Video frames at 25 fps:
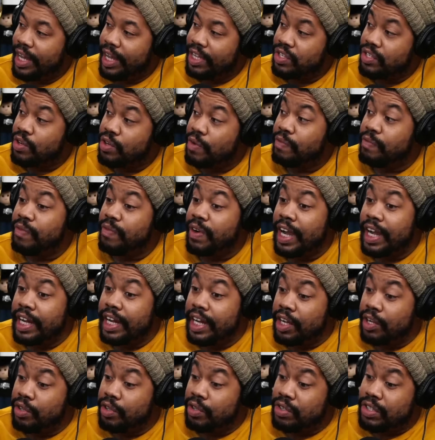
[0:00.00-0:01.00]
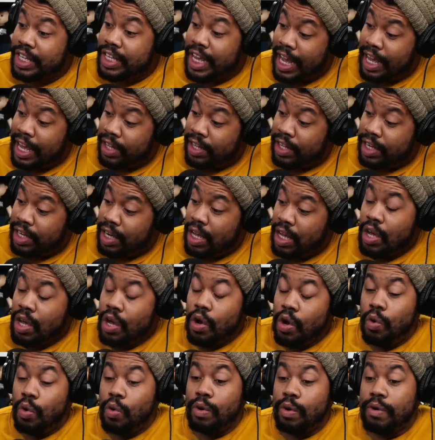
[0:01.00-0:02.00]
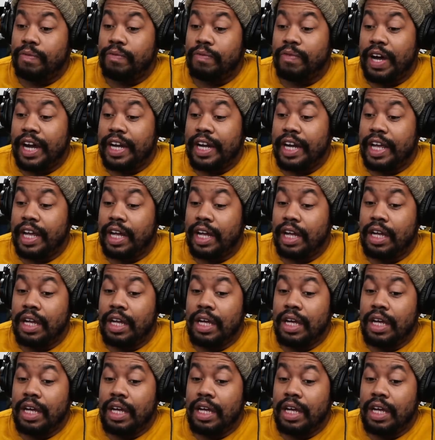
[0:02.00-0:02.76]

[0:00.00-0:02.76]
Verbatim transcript: That's right. So finding other talent or finding.